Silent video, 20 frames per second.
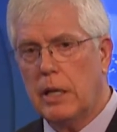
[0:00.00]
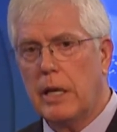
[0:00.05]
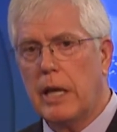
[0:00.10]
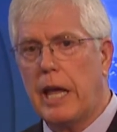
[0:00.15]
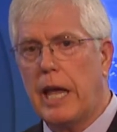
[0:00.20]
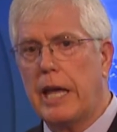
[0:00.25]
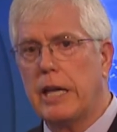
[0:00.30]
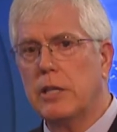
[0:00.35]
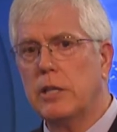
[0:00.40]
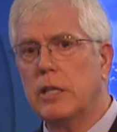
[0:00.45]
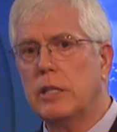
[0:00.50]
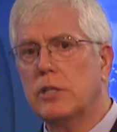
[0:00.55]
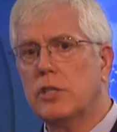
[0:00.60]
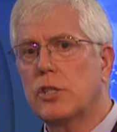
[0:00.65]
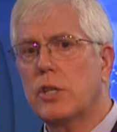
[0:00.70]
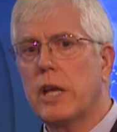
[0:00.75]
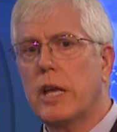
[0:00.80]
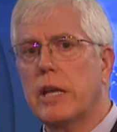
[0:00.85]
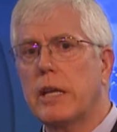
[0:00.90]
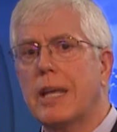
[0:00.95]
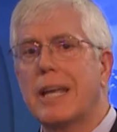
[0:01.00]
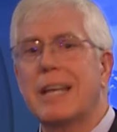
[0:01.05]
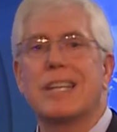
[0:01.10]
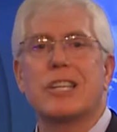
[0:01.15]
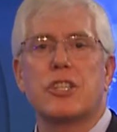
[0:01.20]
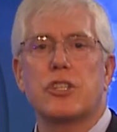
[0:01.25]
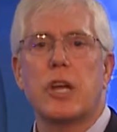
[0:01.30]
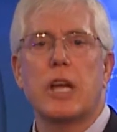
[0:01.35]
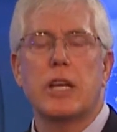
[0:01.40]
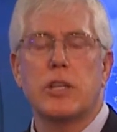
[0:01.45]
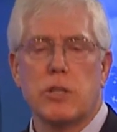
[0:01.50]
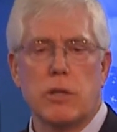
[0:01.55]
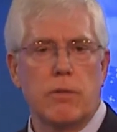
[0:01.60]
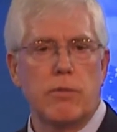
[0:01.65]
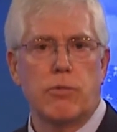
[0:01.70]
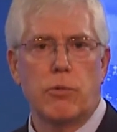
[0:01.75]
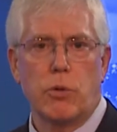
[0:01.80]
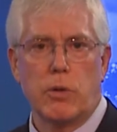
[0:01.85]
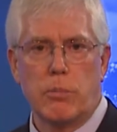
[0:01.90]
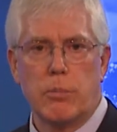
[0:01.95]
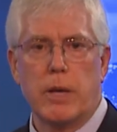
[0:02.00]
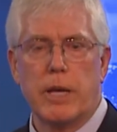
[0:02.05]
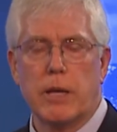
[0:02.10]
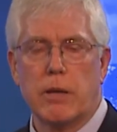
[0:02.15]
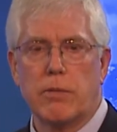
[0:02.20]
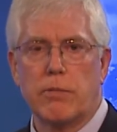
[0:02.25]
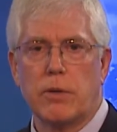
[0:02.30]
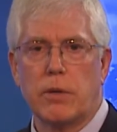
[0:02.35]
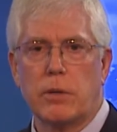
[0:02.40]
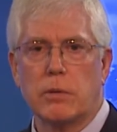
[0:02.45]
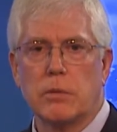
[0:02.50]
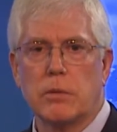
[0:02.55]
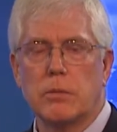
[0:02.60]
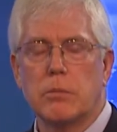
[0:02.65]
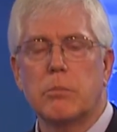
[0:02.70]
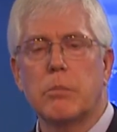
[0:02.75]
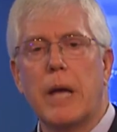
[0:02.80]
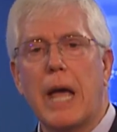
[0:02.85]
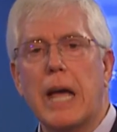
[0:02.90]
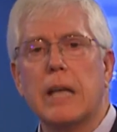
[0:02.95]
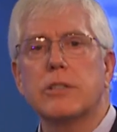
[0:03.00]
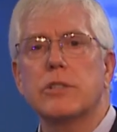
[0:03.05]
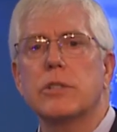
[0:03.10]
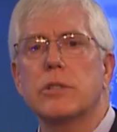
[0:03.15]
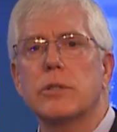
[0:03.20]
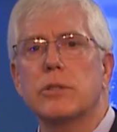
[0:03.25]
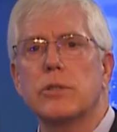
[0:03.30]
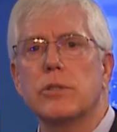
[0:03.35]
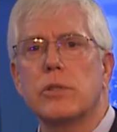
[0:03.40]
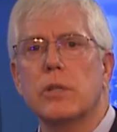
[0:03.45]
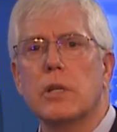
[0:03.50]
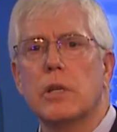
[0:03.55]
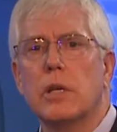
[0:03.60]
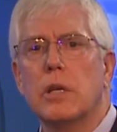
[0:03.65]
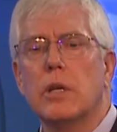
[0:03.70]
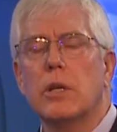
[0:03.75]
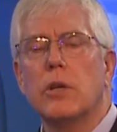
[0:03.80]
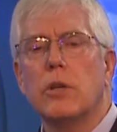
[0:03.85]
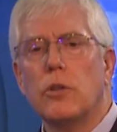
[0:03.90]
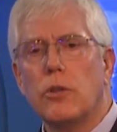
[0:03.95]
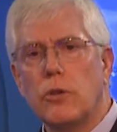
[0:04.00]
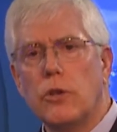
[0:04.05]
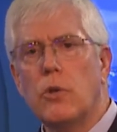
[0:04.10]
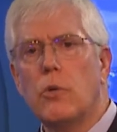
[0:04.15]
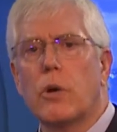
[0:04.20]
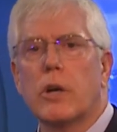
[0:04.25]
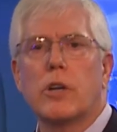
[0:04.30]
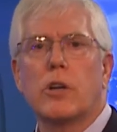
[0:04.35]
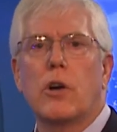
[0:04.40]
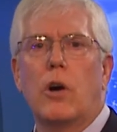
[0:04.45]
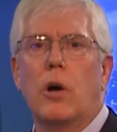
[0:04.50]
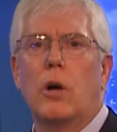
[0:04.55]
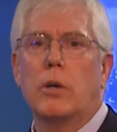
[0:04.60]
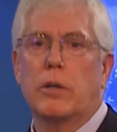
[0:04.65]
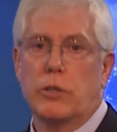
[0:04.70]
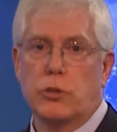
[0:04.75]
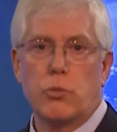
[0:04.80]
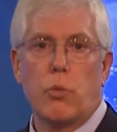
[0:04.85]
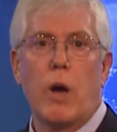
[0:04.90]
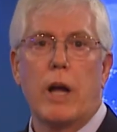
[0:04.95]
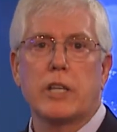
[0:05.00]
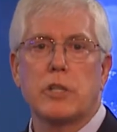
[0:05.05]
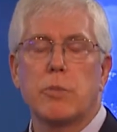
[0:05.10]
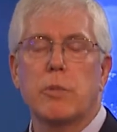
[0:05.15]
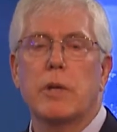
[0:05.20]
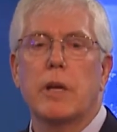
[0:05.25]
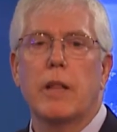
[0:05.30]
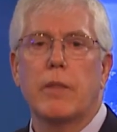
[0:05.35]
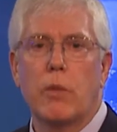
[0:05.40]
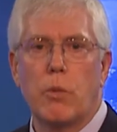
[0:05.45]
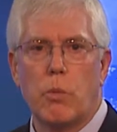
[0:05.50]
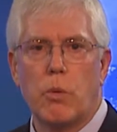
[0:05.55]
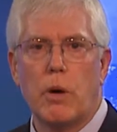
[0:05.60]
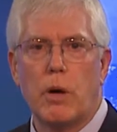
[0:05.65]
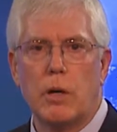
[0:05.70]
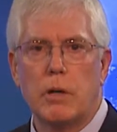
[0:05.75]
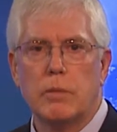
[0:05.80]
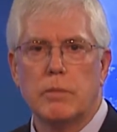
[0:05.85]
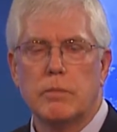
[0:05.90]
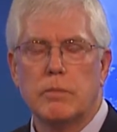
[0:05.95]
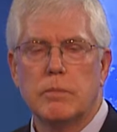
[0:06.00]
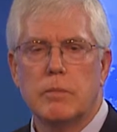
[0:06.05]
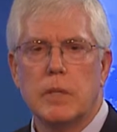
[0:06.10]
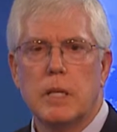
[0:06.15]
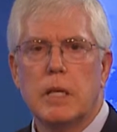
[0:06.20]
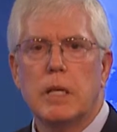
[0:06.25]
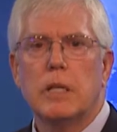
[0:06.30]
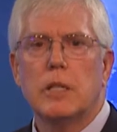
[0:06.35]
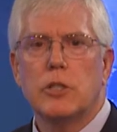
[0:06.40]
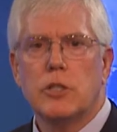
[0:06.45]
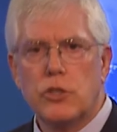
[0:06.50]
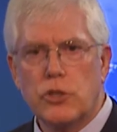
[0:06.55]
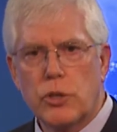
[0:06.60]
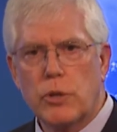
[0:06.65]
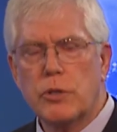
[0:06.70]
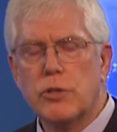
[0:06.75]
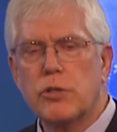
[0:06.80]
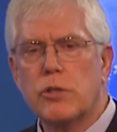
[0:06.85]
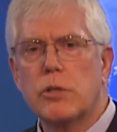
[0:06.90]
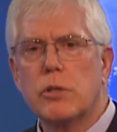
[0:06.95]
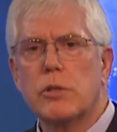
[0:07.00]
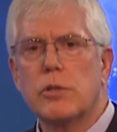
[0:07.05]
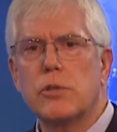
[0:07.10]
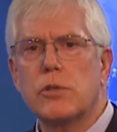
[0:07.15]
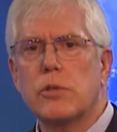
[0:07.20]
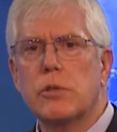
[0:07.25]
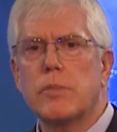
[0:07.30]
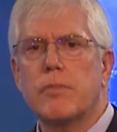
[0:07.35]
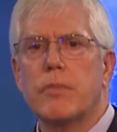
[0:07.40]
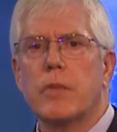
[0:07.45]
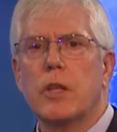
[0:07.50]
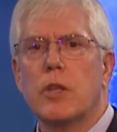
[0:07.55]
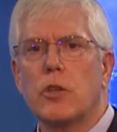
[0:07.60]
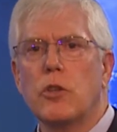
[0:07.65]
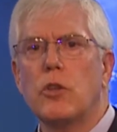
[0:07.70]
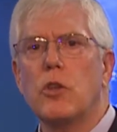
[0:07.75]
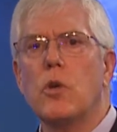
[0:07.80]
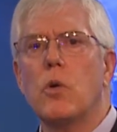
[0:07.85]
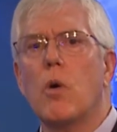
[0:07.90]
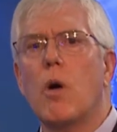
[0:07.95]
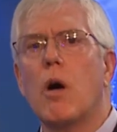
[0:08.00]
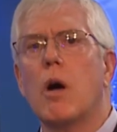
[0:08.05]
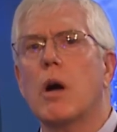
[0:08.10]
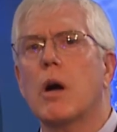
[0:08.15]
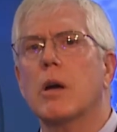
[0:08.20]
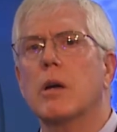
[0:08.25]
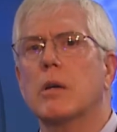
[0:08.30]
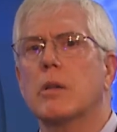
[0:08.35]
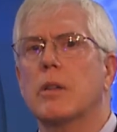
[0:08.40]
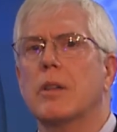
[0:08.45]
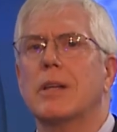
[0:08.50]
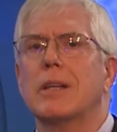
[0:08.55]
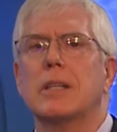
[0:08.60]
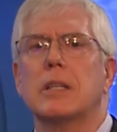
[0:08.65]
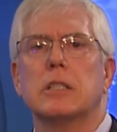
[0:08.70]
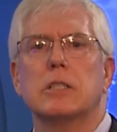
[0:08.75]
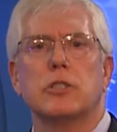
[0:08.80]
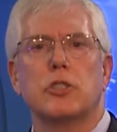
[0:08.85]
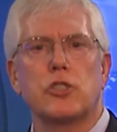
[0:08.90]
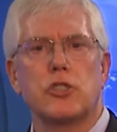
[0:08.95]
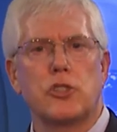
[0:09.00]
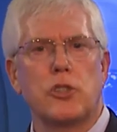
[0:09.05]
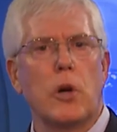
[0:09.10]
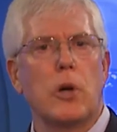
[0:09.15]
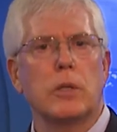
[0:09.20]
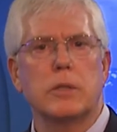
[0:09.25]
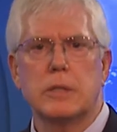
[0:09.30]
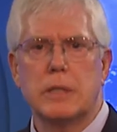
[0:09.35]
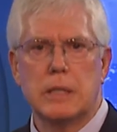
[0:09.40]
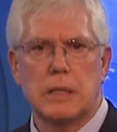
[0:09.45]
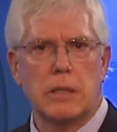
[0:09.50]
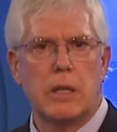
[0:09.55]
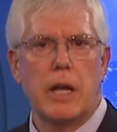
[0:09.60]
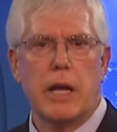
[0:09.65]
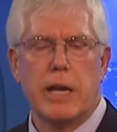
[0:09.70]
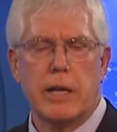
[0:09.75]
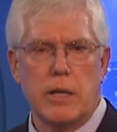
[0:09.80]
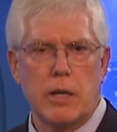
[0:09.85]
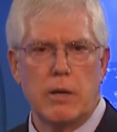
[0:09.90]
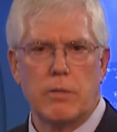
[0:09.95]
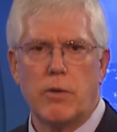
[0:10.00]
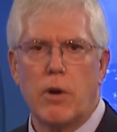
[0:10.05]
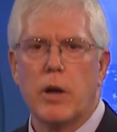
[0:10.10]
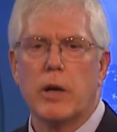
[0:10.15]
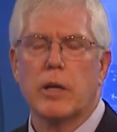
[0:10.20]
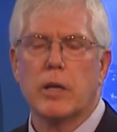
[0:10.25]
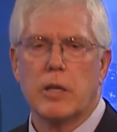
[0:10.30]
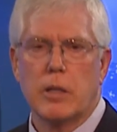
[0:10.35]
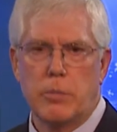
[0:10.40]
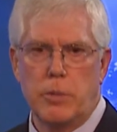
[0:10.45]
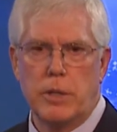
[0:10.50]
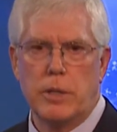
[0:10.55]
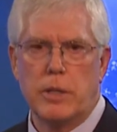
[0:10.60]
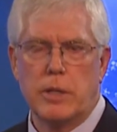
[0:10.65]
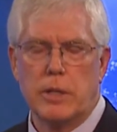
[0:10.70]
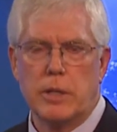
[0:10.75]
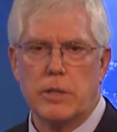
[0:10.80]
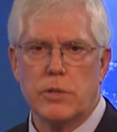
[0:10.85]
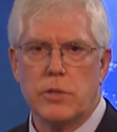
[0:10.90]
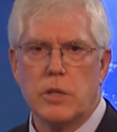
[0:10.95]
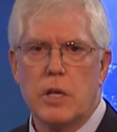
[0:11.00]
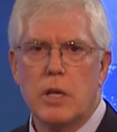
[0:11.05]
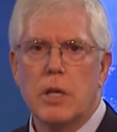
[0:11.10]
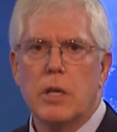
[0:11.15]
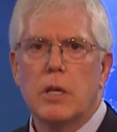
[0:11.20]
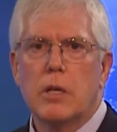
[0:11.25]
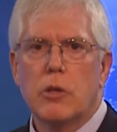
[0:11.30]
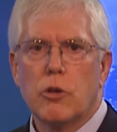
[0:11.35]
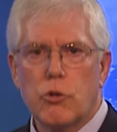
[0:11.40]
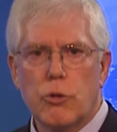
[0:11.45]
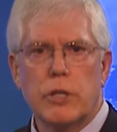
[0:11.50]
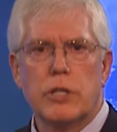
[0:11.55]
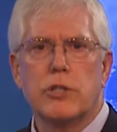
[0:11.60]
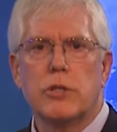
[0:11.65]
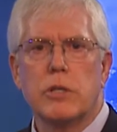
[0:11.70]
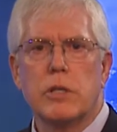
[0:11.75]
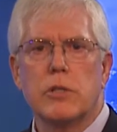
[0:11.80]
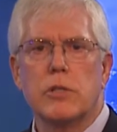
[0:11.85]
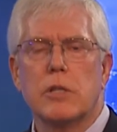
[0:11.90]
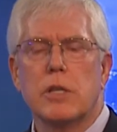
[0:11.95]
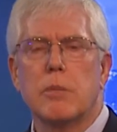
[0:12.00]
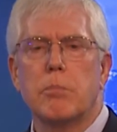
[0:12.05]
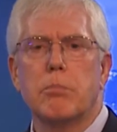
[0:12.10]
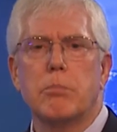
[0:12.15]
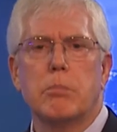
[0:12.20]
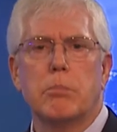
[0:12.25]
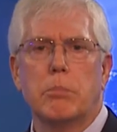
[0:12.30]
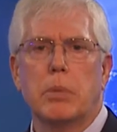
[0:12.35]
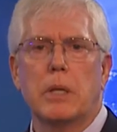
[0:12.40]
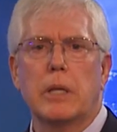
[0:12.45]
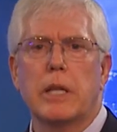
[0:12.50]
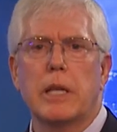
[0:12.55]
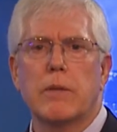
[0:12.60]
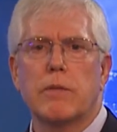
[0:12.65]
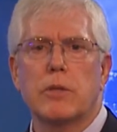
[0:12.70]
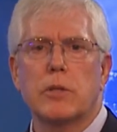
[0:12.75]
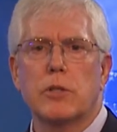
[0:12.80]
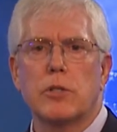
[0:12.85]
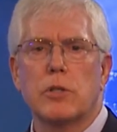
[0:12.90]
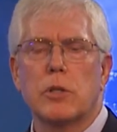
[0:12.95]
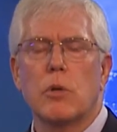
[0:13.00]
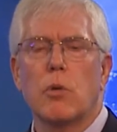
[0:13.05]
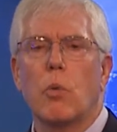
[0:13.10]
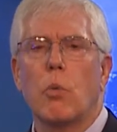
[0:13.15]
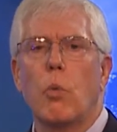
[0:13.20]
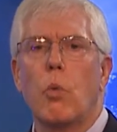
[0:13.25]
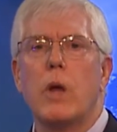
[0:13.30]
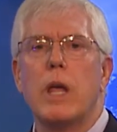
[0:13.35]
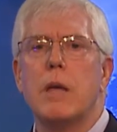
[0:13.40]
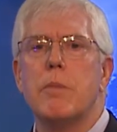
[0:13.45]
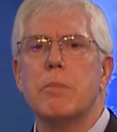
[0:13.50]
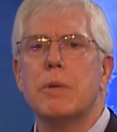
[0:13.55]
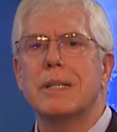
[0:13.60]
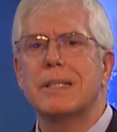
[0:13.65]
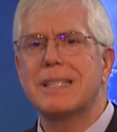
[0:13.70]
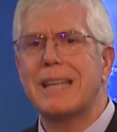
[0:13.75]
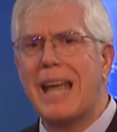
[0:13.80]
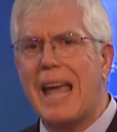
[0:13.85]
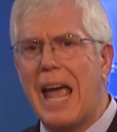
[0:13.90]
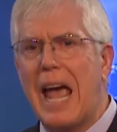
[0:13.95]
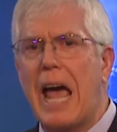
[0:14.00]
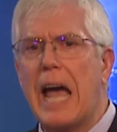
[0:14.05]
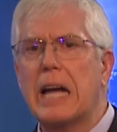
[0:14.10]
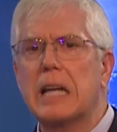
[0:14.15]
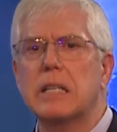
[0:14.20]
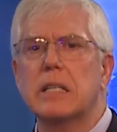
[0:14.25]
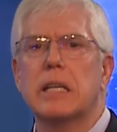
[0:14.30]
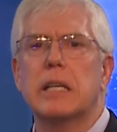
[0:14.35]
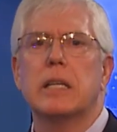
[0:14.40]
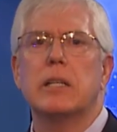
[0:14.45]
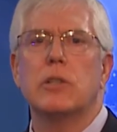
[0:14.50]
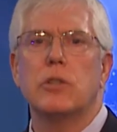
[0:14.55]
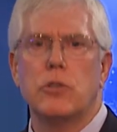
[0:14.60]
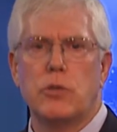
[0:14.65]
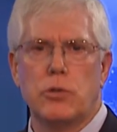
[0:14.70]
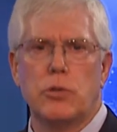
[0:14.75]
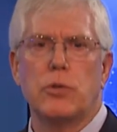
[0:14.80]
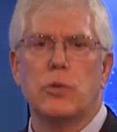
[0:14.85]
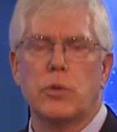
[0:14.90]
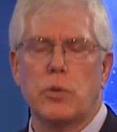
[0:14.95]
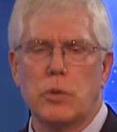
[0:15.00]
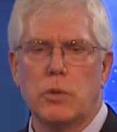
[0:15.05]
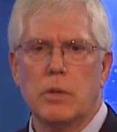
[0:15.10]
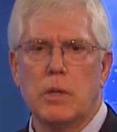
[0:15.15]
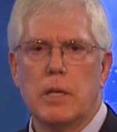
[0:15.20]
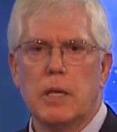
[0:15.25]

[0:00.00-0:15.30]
and instead exchange it for a megaphone. Pastors, you are called as watchmen on the wall. Churches, you are the salt and light of our communities. Christians and believers, we must act and do